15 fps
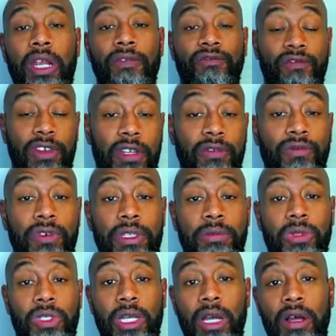to fend for
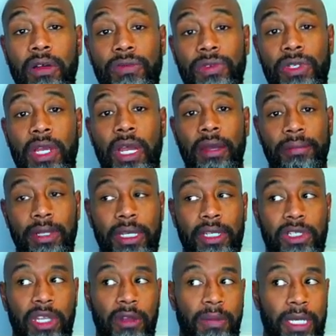themselves because
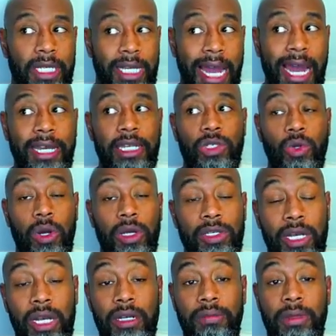they've been guided to
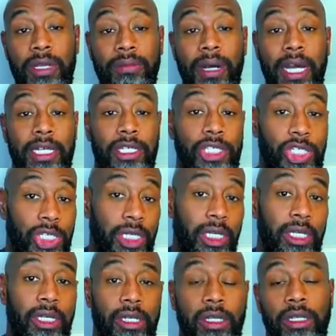autonomy by a
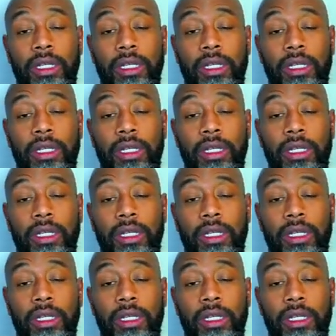G.